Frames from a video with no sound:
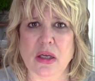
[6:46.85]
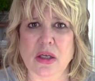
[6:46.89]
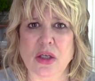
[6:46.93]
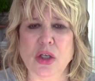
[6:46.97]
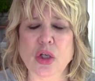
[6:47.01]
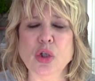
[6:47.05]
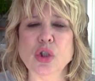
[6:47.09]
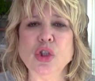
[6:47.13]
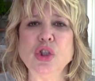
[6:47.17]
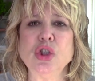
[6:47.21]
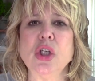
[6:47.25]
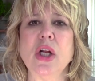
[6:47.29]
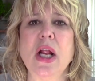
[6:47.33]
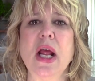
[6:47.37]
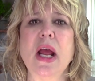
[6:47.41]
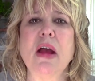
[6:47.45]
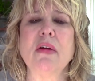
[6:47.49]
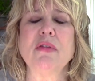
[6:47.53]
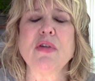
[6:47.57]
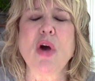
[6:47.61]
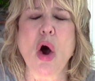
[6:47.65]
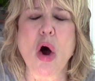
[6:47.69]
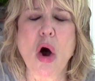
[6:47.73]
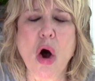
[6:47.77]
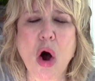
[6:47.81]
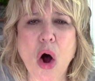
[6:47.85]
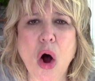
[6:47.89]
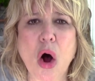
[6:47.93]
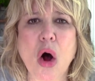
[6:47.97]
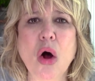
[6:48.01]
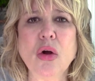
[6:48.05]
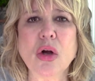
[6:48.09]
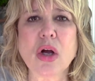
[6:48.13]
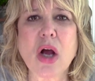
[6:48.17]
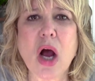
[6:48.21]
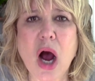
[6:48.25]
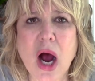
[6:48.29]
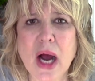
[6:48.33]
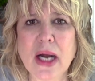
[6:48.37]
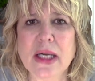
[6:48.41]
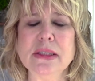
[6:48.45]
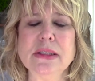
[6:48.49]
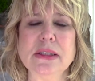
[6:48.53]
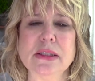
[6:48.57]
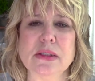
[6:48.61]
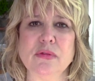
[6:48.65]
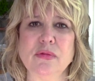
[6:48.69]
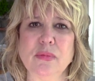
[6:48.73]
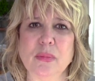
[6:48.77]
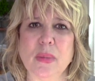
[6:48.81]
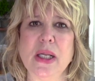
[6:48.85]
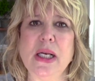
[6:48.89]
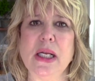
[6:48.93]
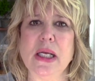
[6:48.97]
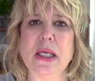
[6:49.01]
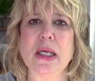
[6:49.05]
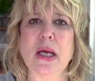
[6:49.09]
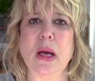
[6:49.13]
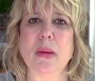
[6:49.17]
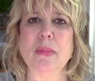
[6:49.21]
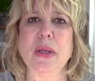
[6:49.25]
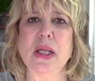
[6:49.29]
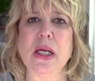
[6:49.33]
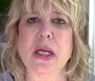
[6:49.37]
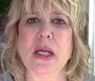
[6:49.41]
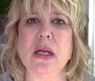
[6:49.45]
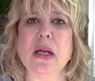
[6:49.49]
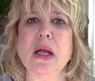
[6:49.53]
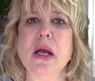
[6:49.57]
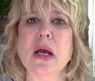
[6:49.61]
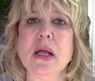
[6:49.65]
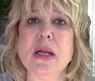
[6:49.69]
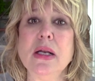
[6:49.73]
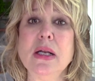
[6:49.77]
You should have all kinds of money coming in,